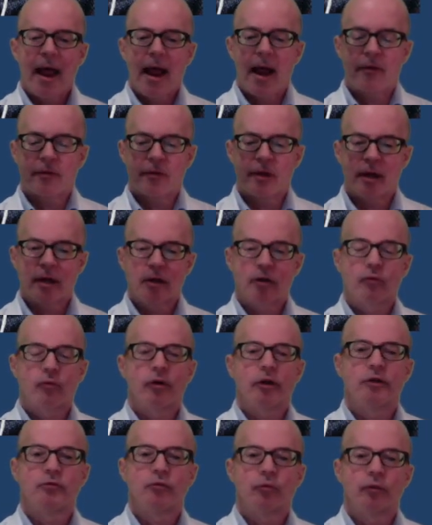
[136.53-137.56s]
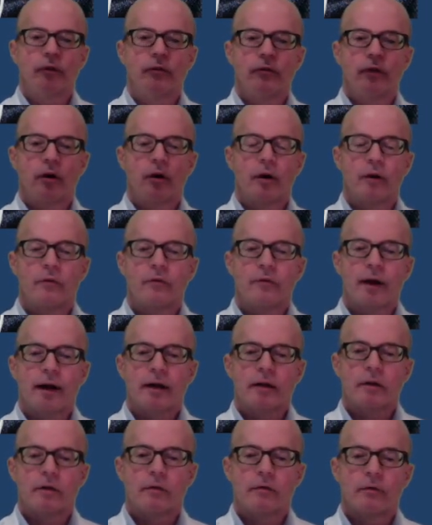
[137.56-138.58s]
and then grids will be very
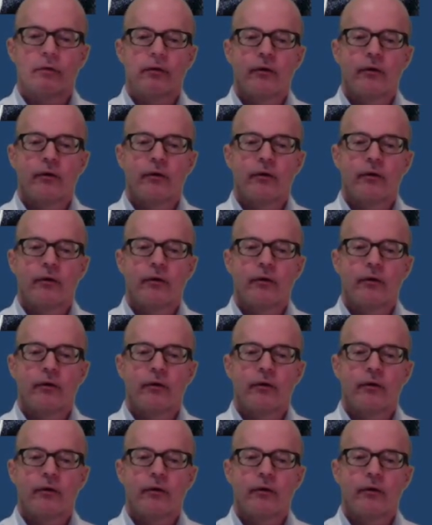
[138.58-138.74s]
effective.